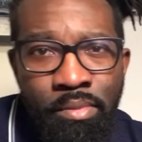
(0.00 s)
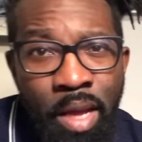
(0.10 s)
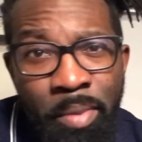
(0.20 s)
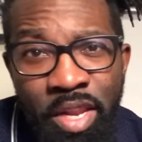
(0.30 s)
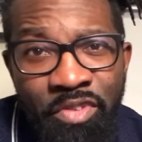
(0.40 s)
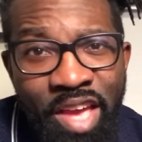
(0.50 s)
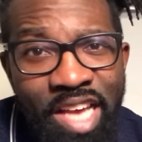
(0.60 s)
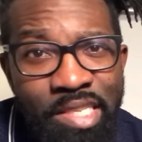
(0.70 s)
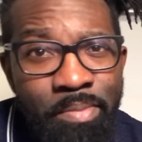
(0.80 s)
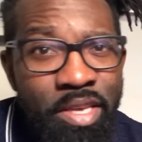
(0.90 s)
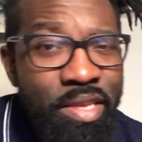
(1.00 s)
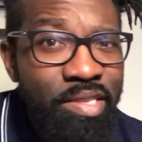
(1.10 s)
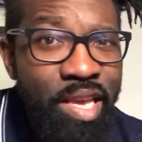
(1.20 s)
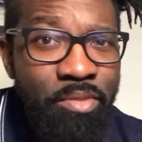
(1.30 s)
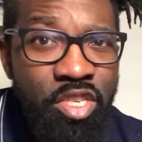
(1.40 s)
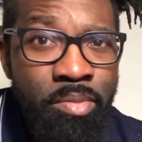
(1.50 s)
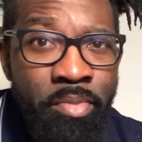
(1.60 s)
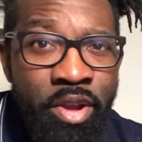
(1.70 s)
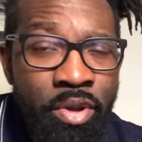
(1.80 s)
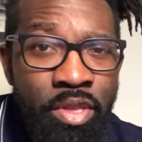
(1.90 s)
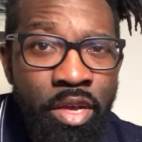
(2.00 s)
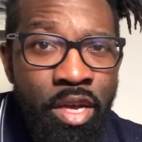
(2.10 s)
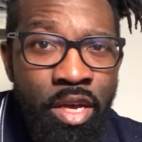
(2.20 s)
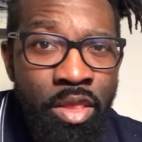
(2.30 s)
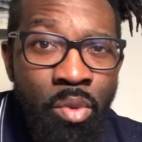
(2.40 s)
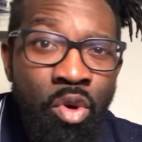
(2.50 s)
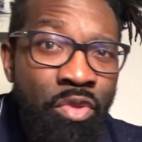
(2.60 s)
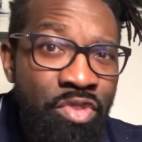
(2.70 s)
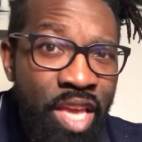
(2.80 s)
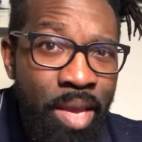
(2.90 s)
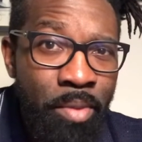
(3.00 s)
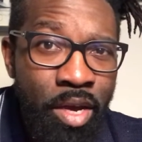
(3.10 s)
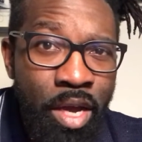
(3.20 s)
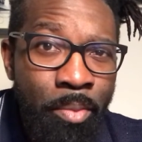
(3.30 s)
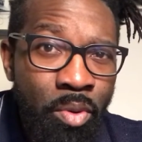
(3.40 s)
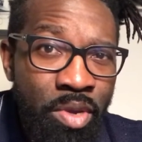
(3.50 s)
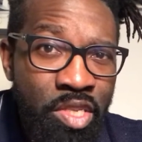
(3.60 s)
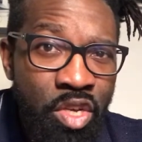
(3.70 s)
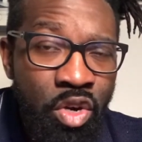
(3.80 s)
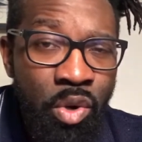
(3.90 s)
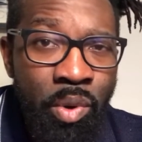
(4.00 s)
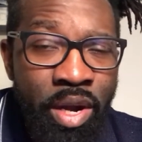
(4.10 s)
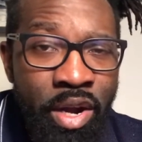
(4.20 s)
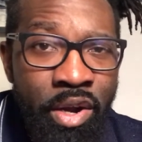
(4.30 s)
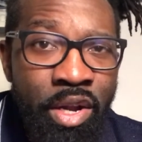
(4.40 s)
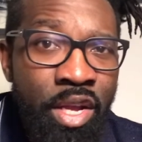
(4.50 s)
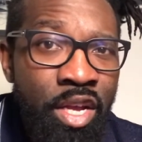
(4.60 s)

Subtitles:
I mean, if you ask me, this game just mirrored the Wolves game a couple weeks ago, where